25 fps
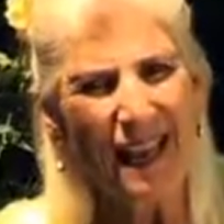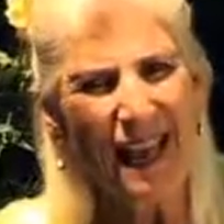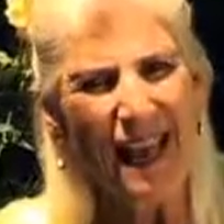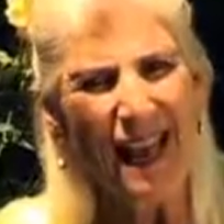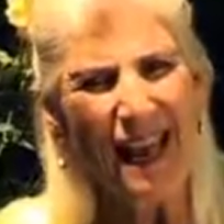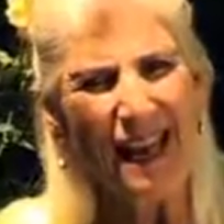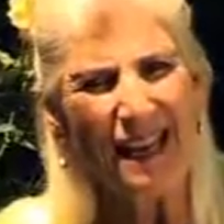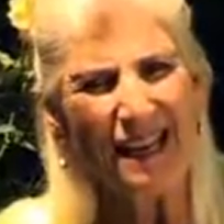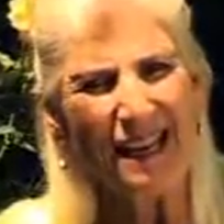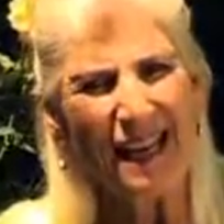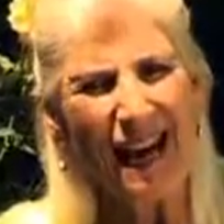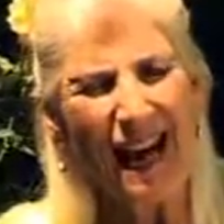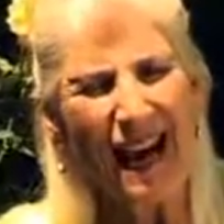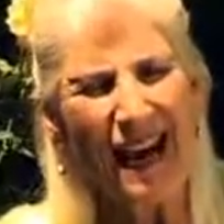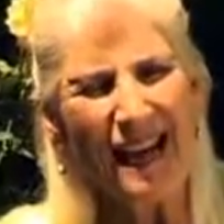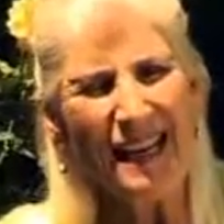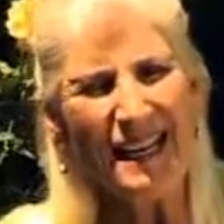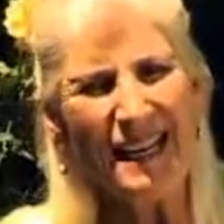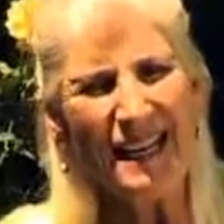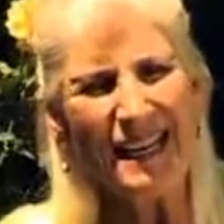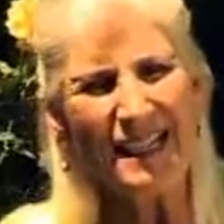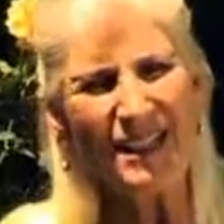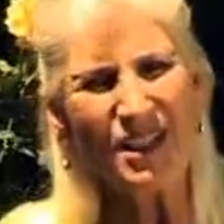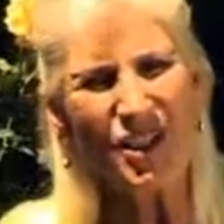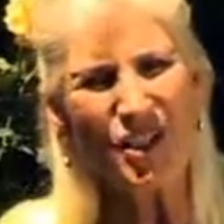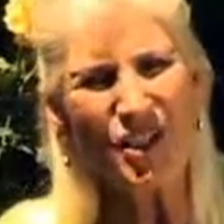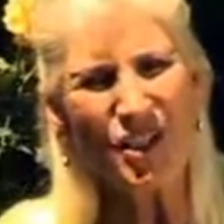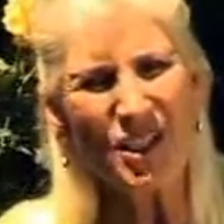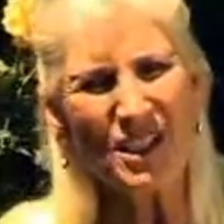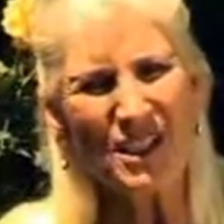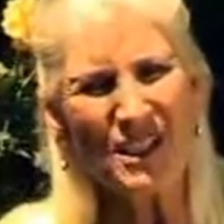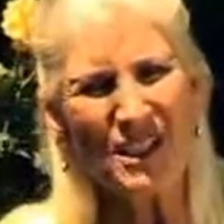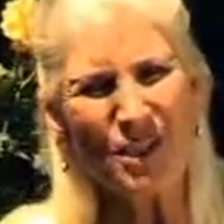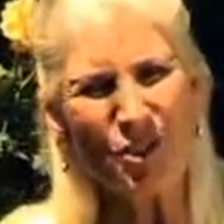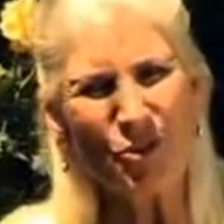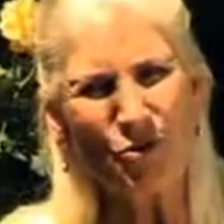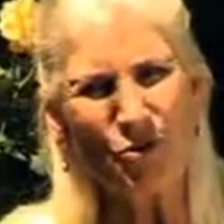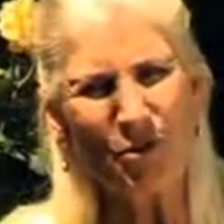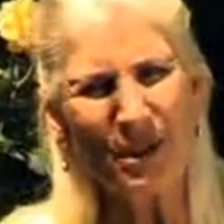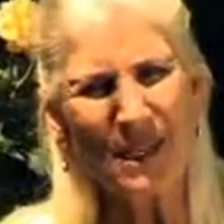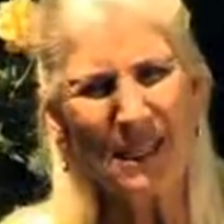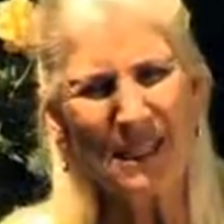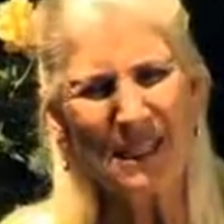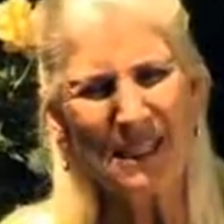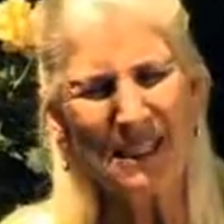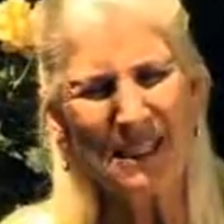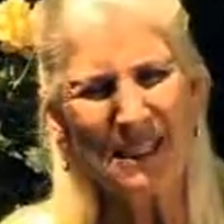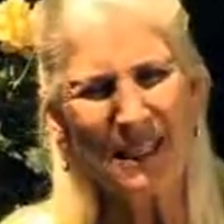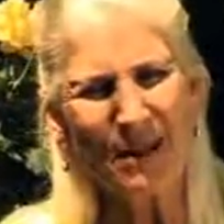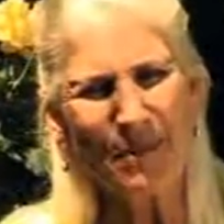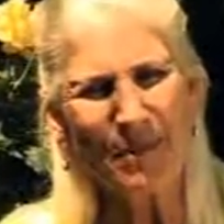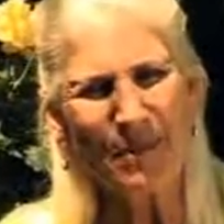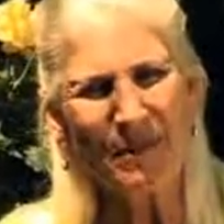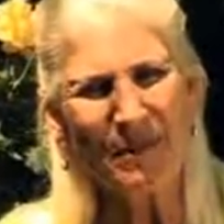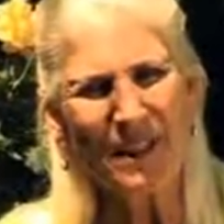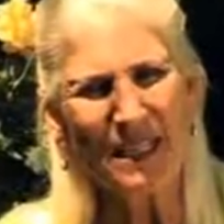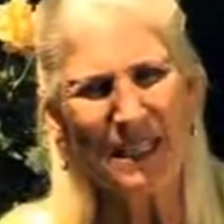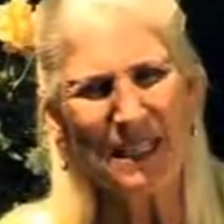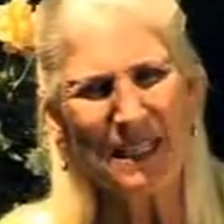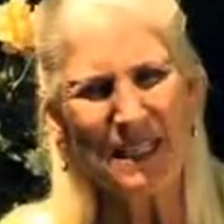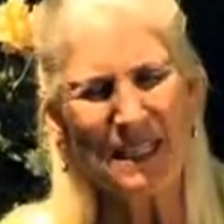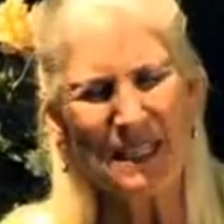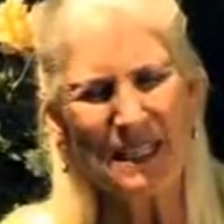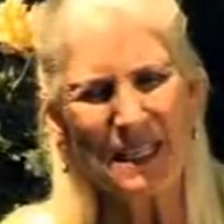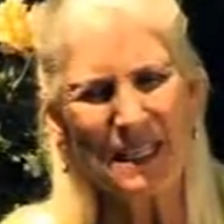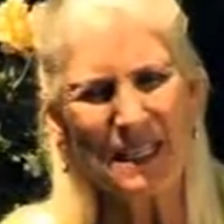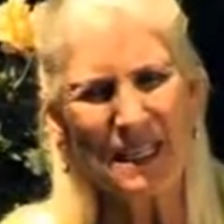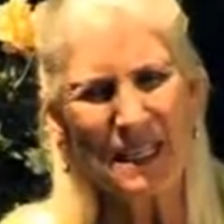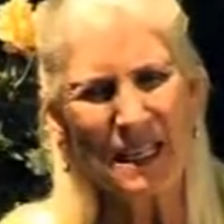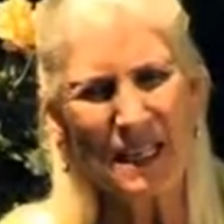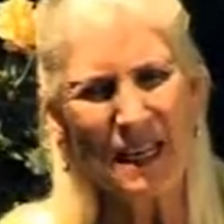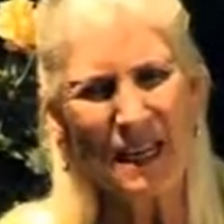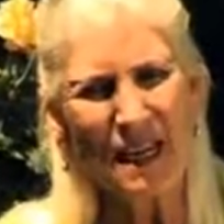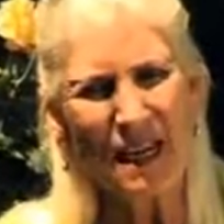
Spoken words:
And I'd like to just address some of this